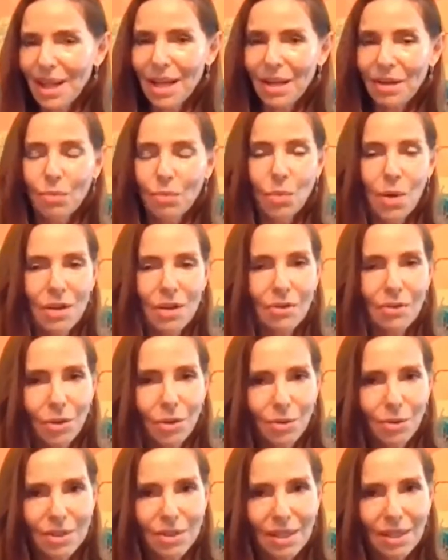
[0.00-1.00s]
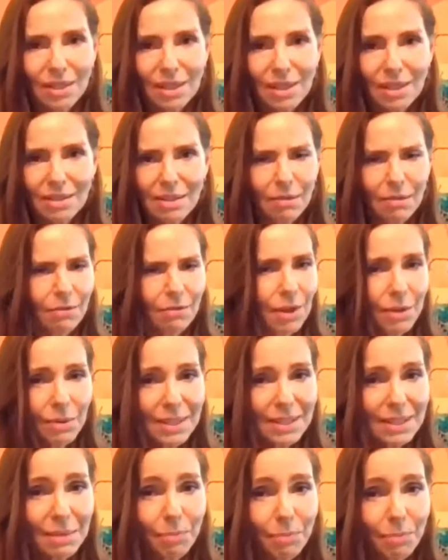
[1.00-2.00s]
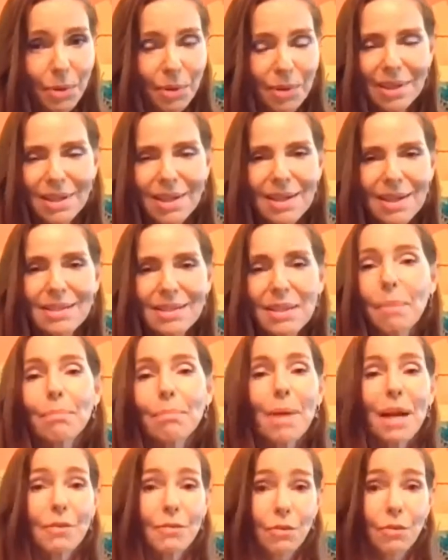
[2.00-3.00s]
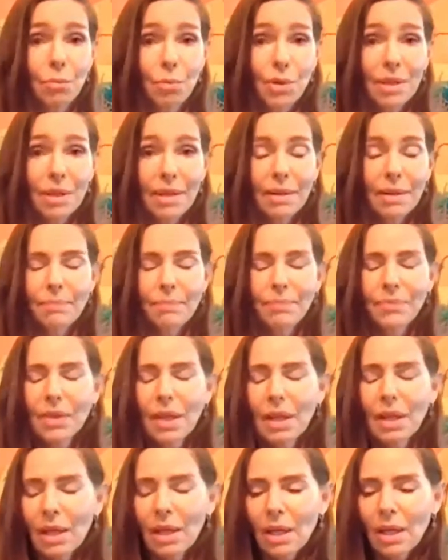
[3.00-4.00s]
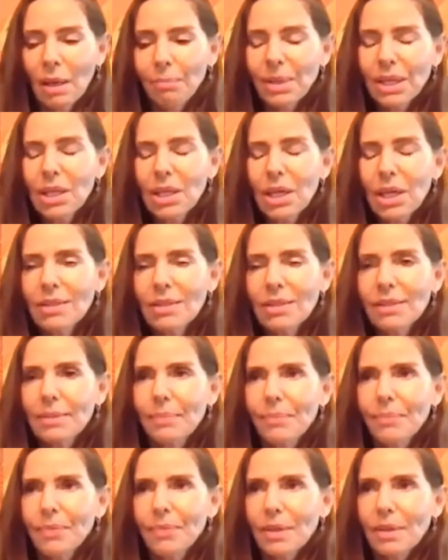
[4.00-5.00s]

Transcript: And one of those techniques, very simple, is mindful breathing. Because